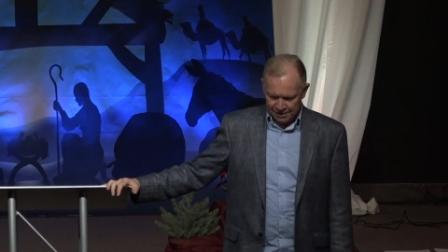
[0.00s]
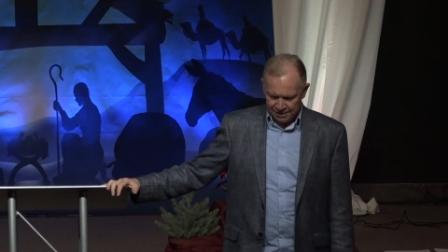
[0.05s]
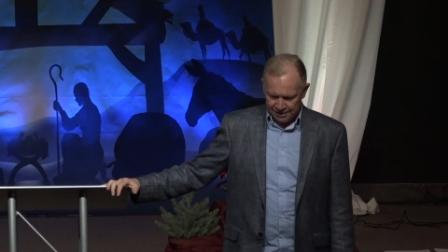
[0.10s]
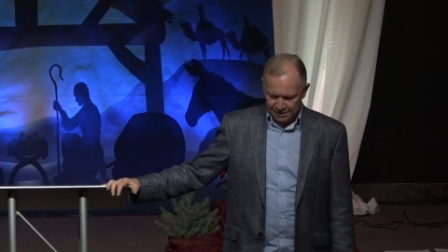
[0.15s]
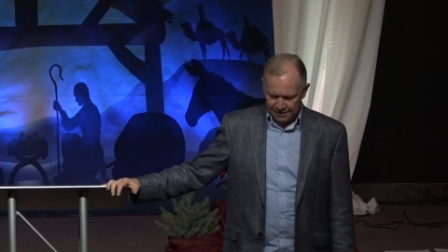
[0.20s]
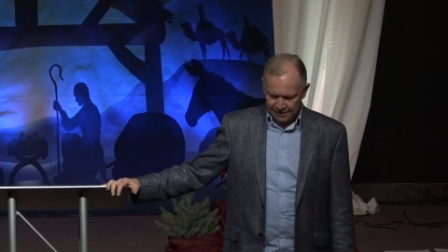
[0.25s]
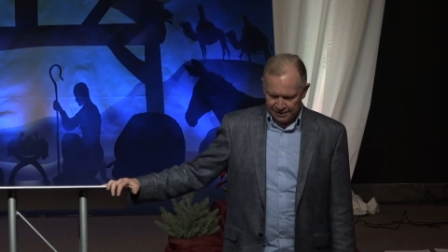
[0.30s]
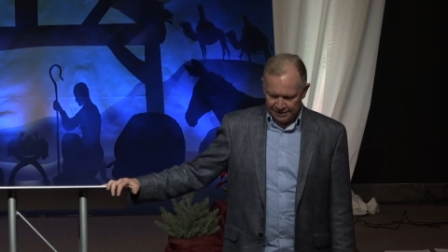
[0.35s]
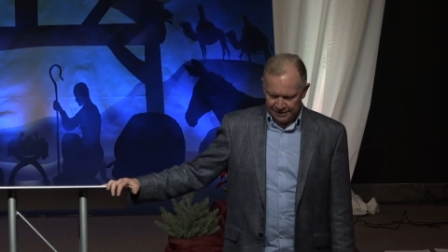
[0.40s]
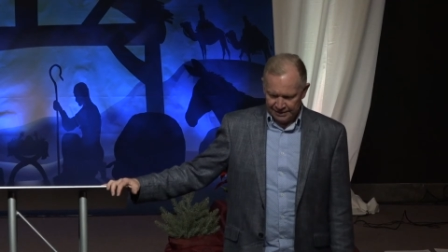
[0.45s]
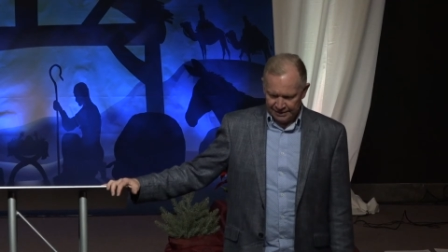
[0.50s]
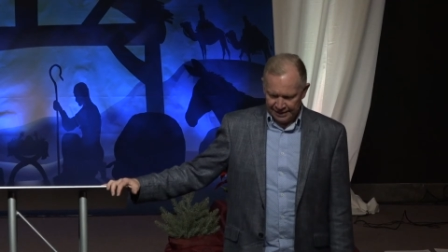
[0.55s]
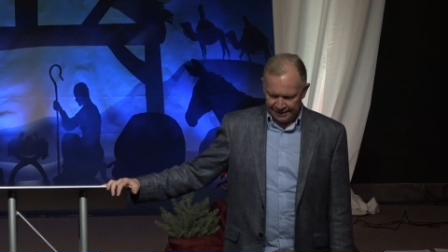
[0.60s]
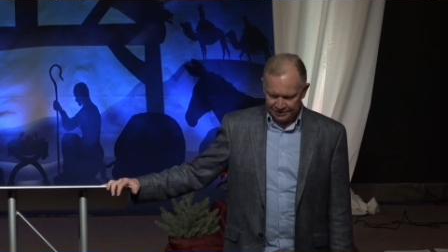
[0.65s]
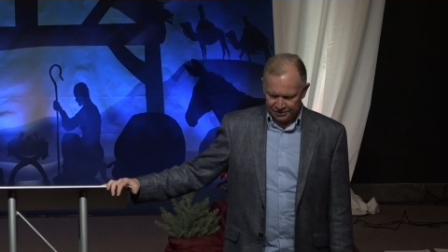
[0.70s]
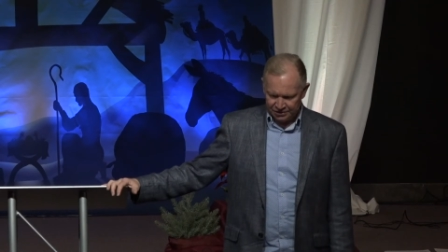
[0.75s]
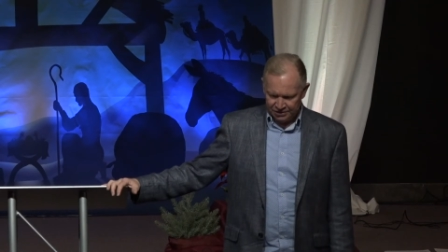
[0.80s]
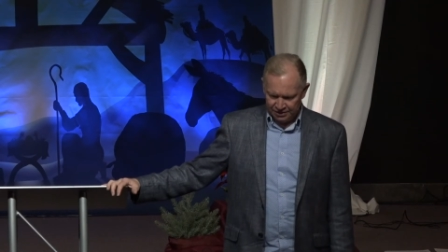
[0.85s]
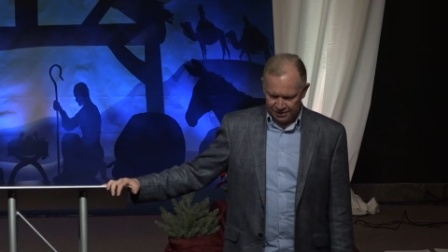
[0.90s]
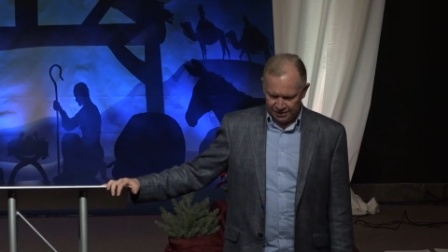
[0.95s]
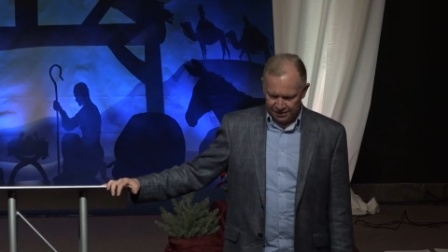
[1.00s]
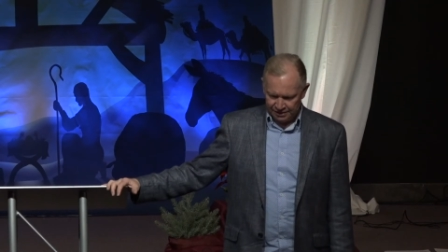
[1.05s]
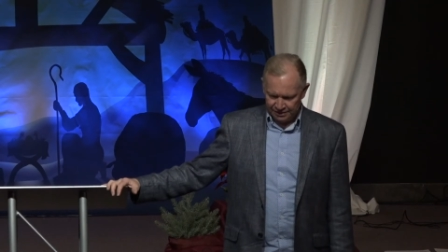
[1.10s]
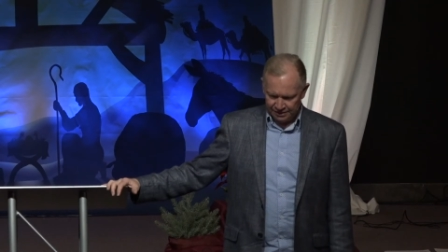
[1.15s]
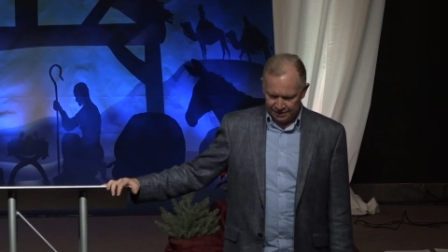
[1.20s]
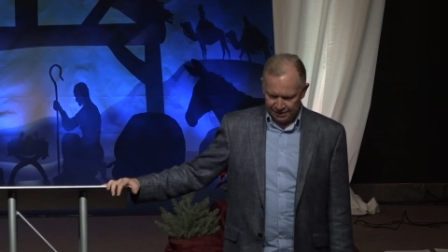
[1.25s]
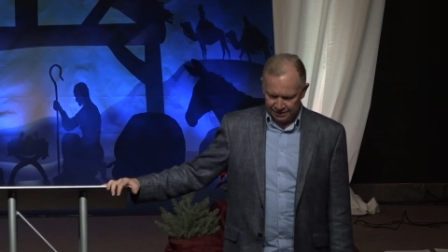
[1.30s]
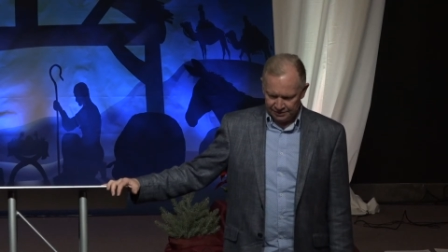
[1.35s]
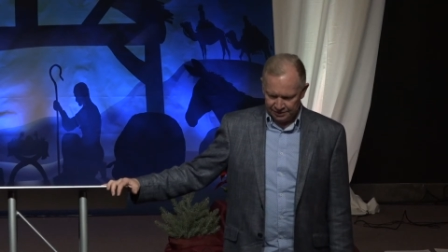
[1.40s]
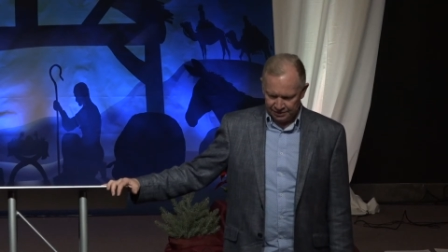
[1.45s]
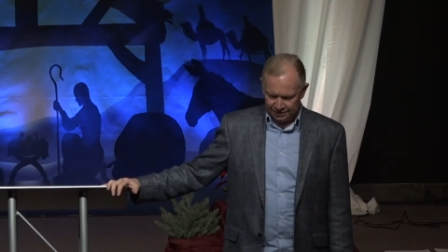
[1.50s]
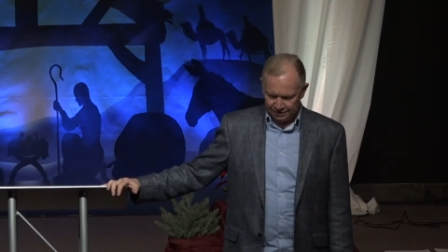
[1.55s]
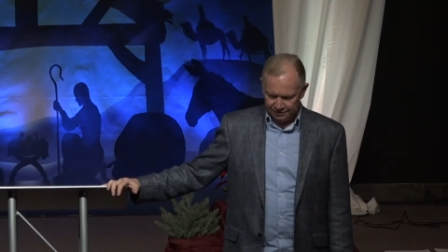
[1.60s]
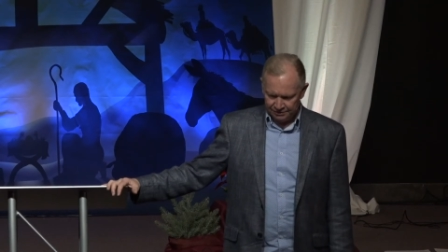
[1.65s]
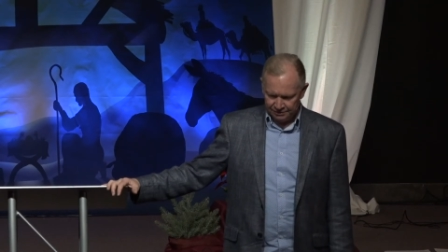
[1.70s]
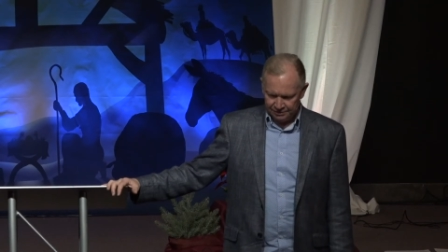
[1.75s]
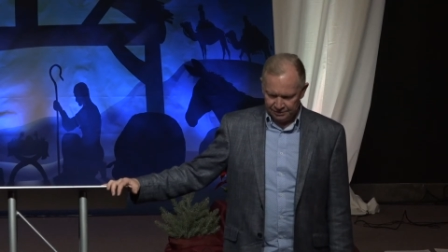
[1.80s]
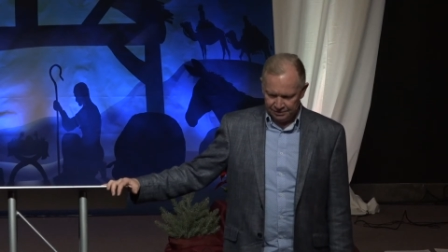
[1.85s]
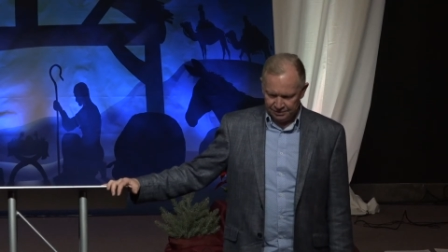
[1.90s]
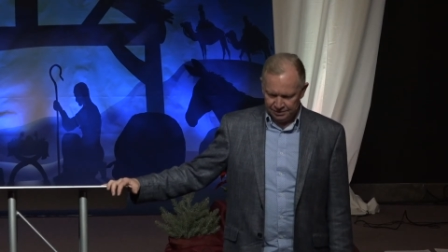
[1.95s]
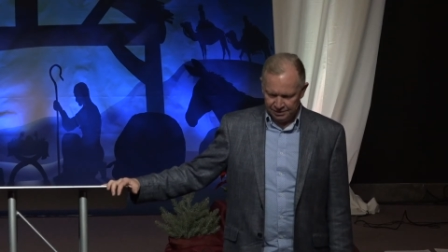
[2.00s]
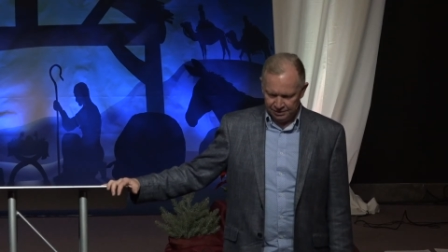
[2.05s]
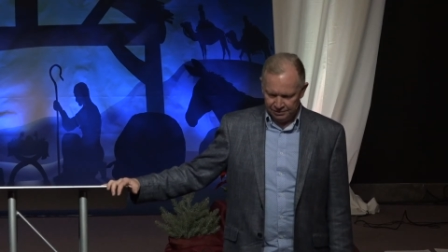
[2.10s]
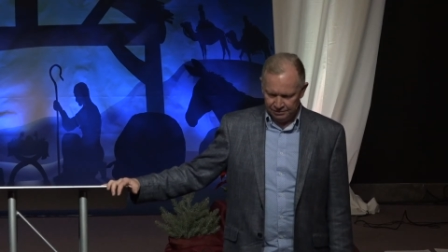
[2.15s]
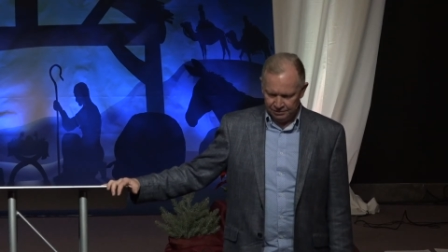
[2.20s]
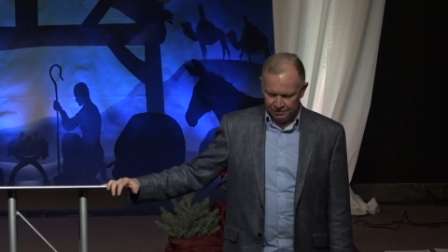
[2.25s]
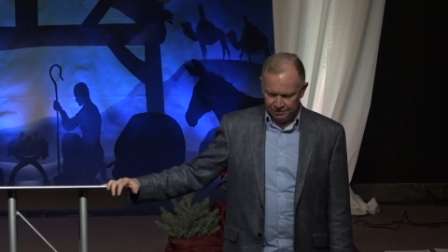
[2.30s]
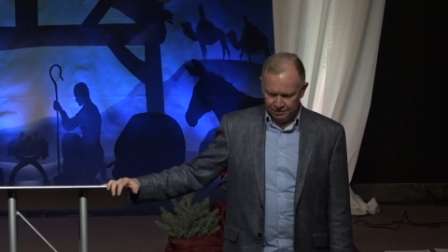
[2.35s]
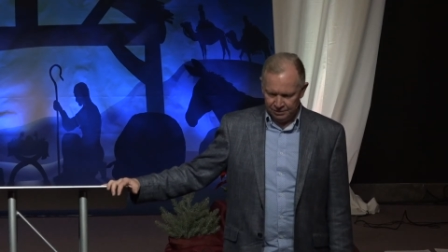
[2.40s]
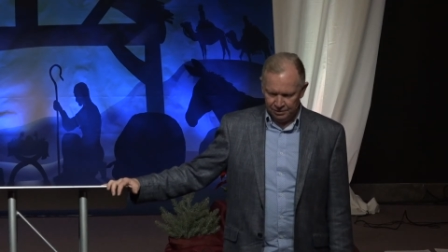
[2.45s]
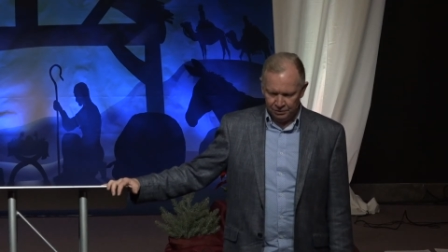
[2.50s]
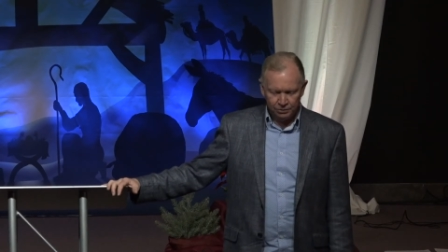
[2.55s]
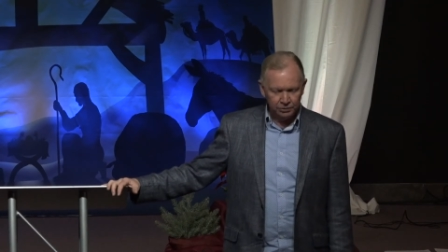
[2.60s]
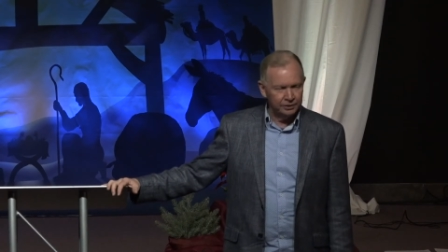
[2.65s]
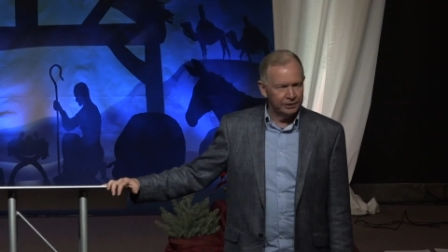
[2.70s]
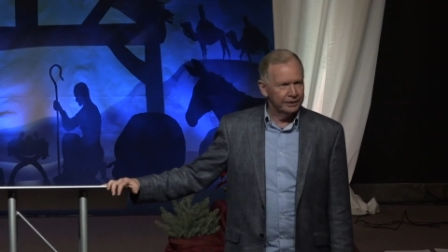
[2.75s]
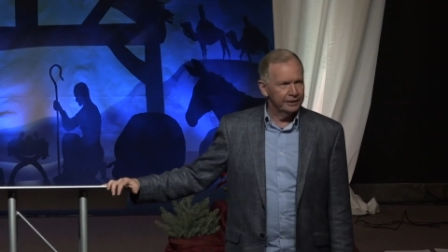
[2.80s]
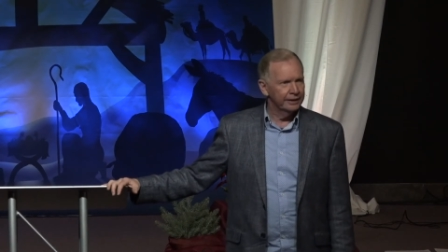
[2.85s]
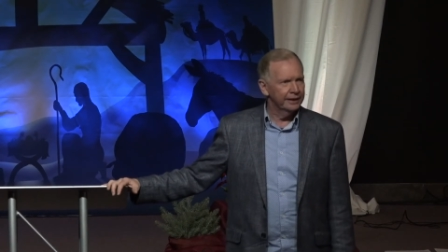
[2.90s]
And, and that's it. And I thought, dear Lord in